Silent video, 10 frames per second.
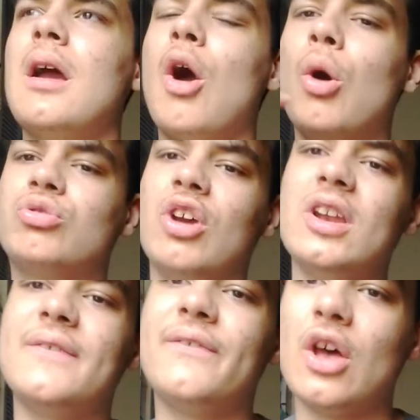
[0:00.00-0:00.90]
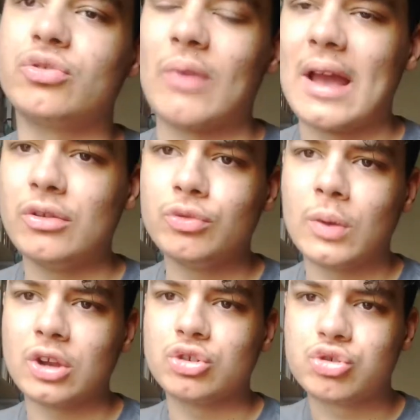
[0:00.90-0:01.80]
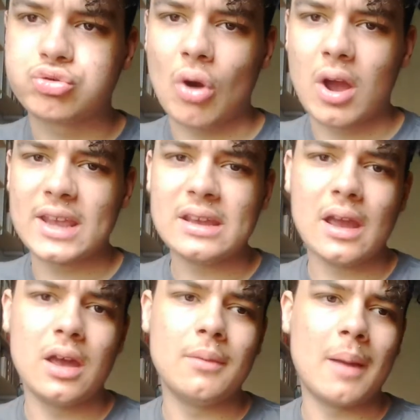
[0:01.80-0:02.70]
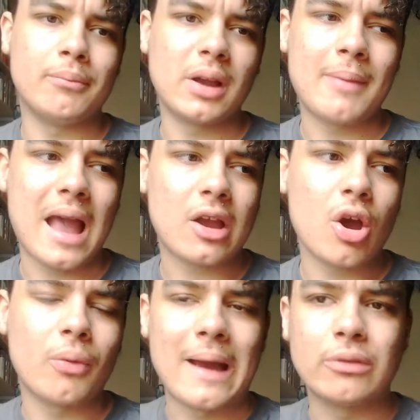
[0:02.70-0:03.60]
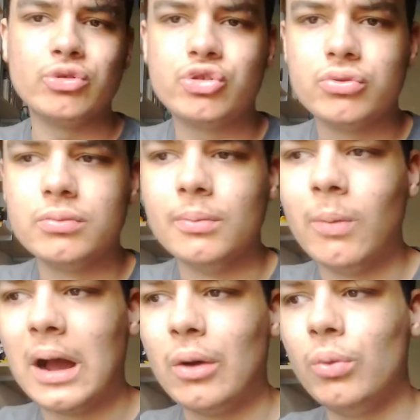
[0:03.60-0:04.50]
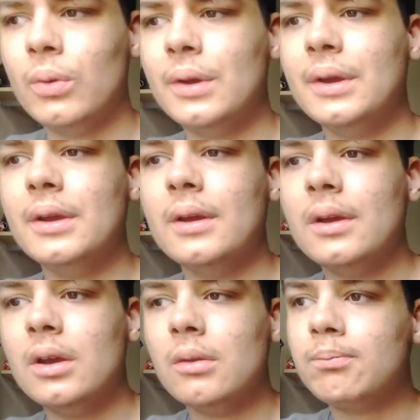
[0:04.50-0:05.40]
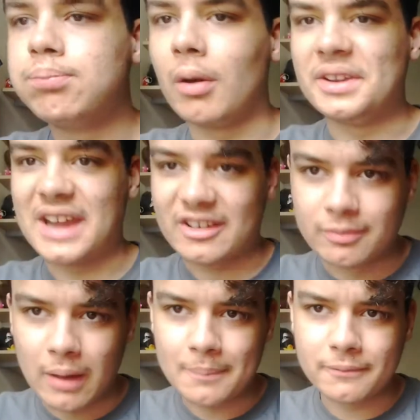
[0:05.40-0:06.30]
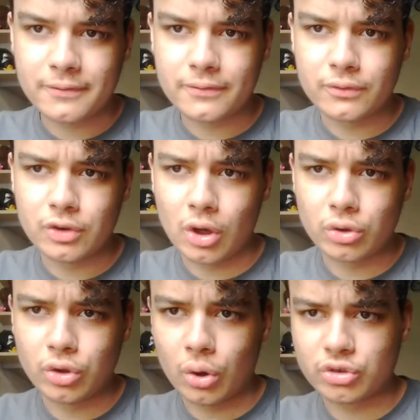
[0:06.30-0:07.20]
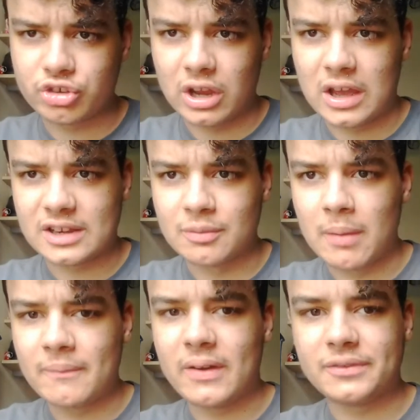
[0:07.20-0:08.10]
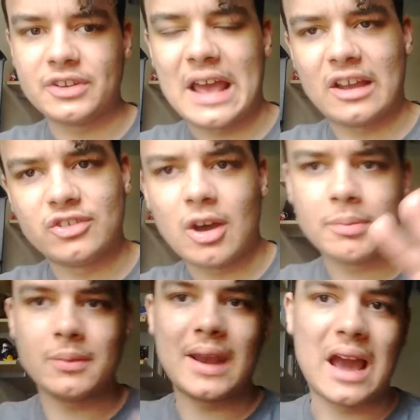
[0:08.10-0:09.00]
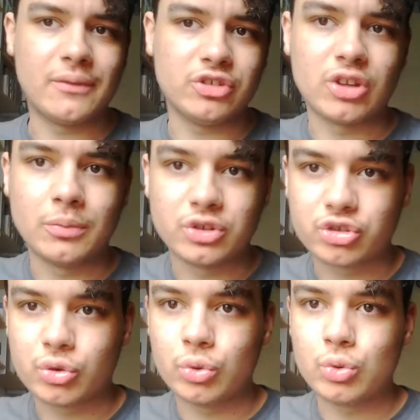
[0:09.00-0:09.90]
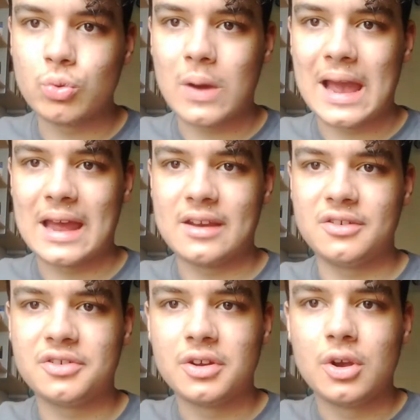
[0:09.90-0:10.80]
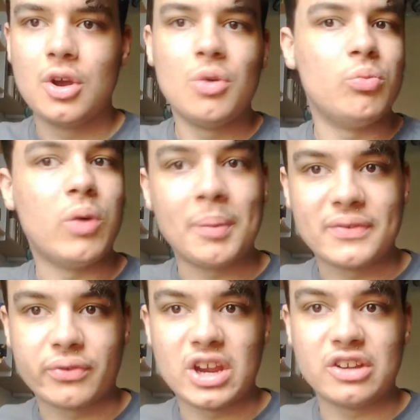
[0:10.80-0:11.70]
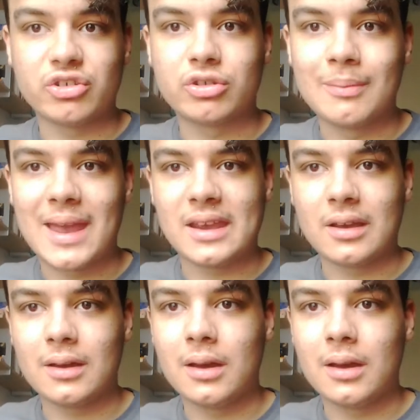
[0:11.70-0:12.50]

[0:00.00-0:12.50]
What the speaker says: Alternative first round, we're going to try and bring back around, well, probably next month. Not on July, the month after that. Because that'll be when Albie's done with school and we'll be free just to make,